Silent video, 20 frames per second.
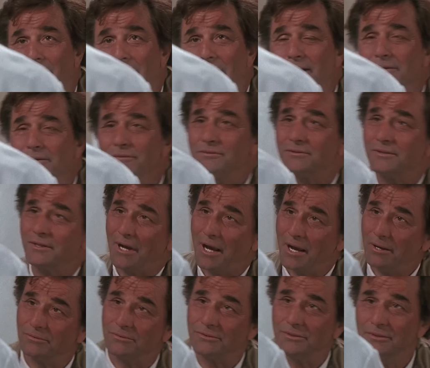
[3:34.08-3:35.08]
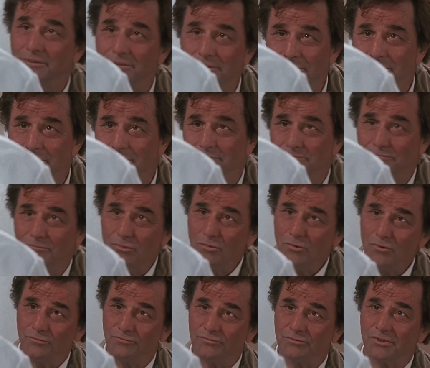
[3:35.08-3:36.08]
I don't see how she could have
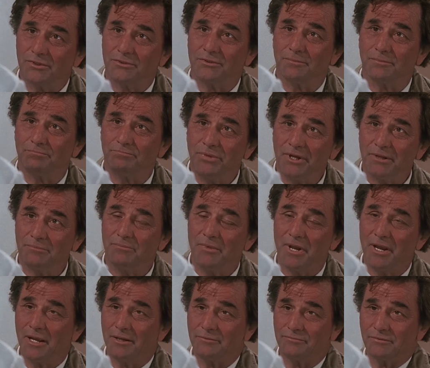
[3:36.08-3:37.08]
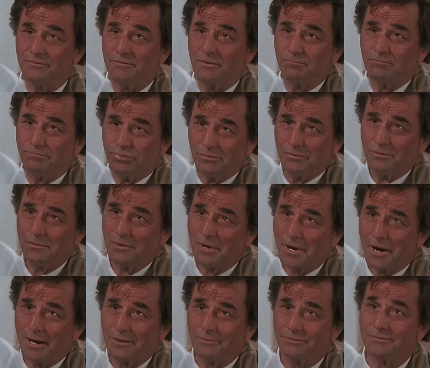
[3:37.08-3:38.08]
moved such a big man from the pool
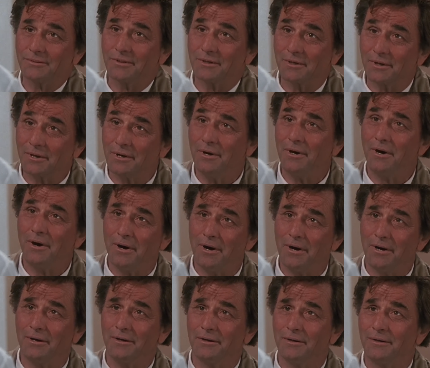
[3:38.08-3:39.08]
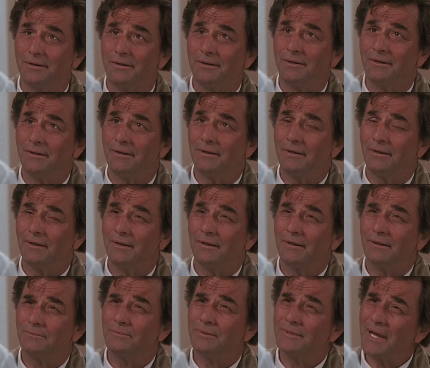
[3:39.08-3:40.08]
house to the car
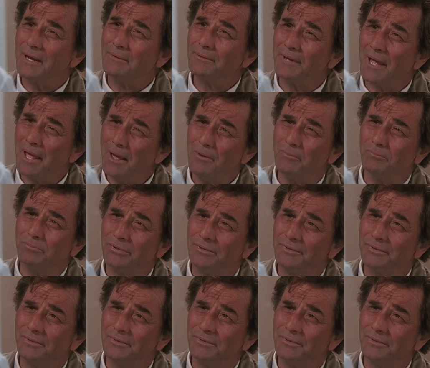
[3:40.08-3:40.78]
without help.